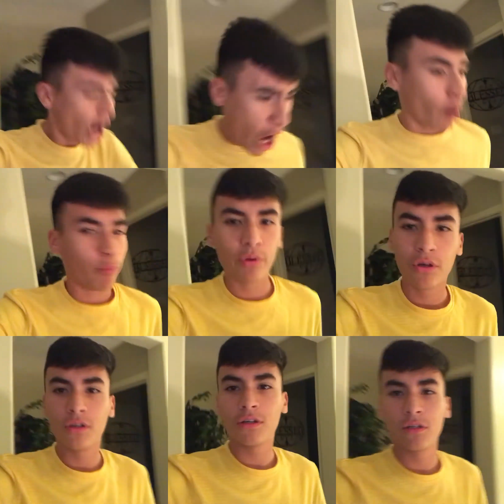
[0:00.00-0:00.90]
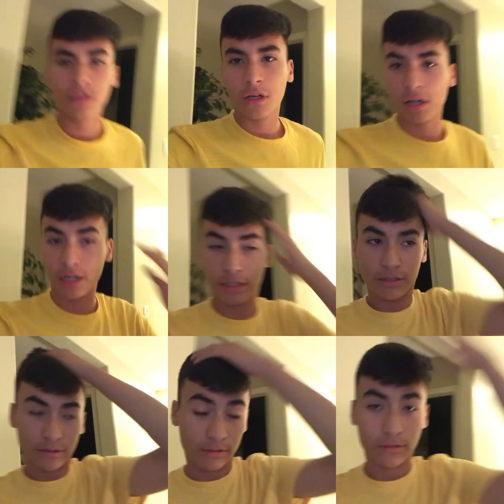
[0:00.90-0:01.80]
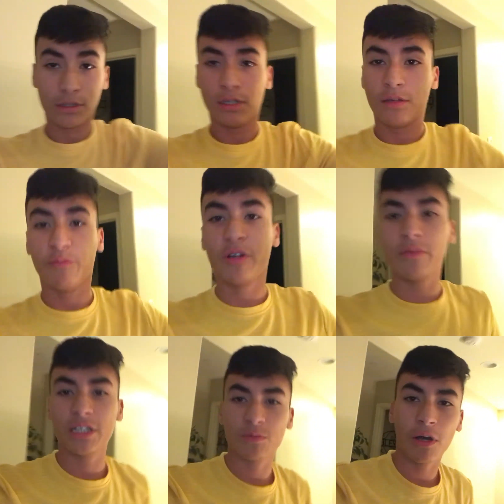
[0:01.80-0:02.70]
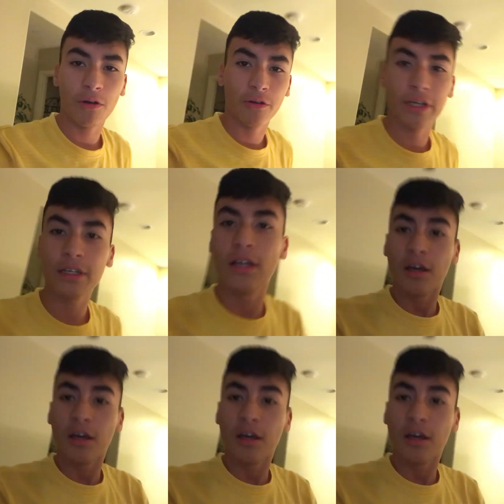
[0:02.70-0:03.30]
up. All right, put him in his spot real quick.